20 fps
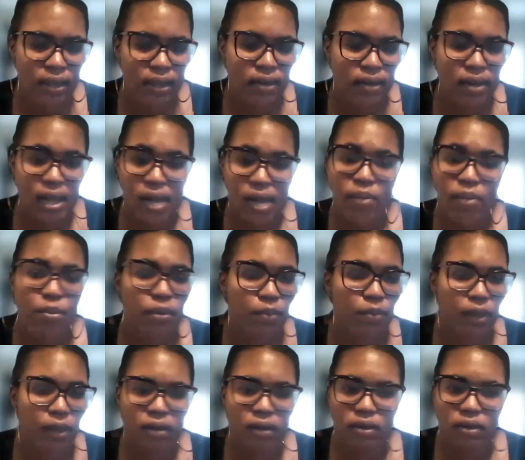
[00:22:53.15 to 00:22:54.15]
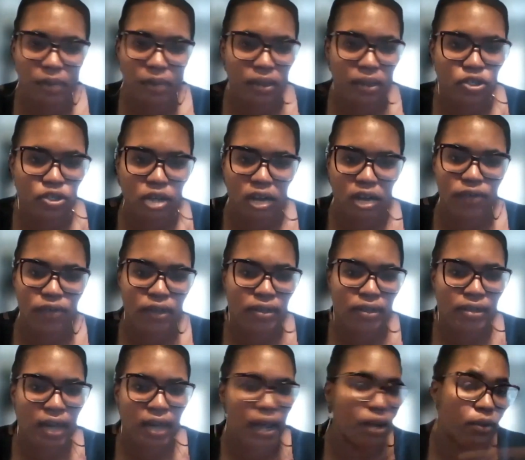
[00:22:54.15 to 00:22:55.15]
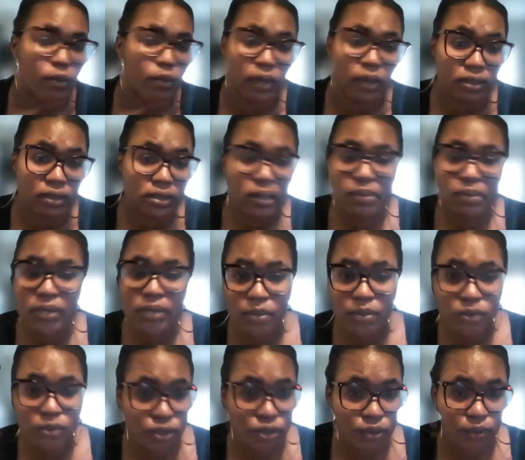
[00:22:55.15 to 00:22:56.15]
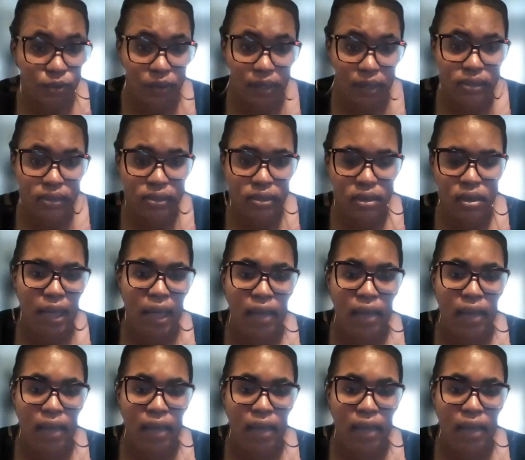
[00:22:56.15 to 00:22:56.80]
Now I'm preparing to be in trial for an entire week, sometimes 2 weeks.